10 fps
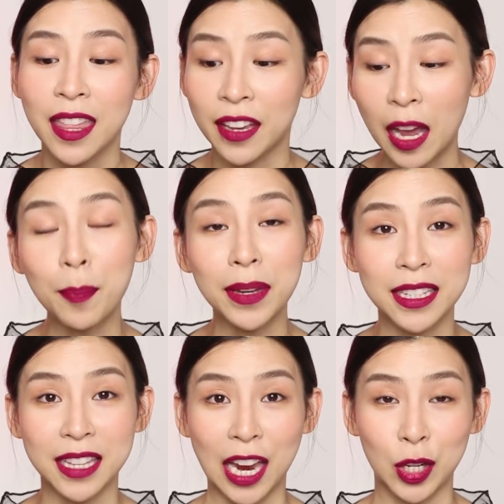The
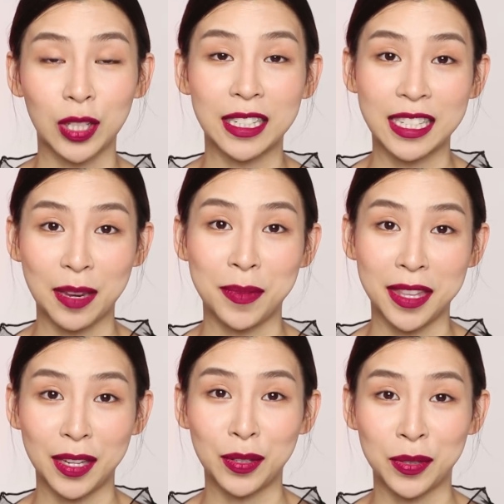companies actually sent
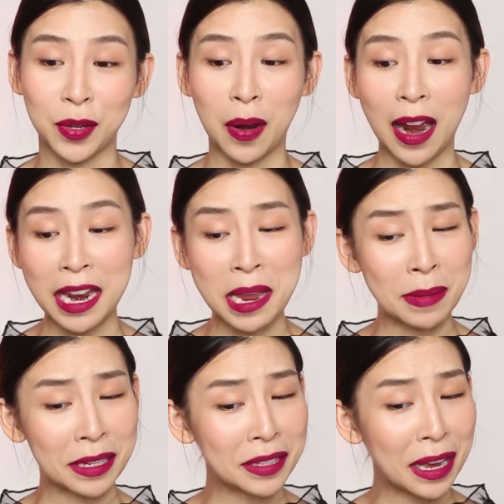me these, so I
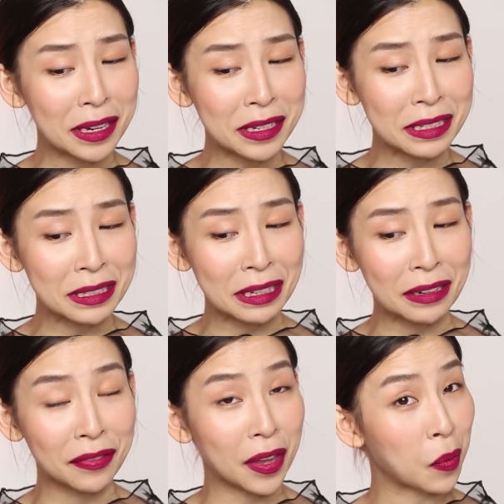am excited to see
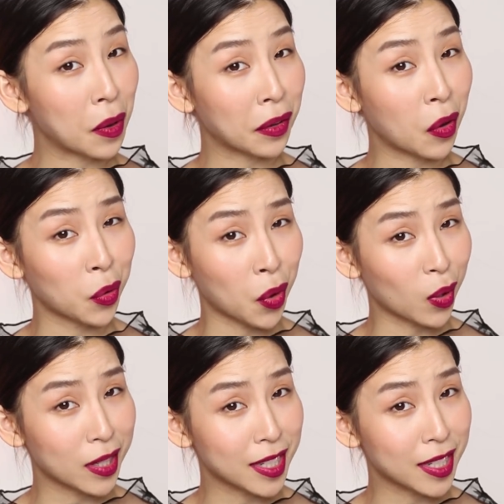if they work or not.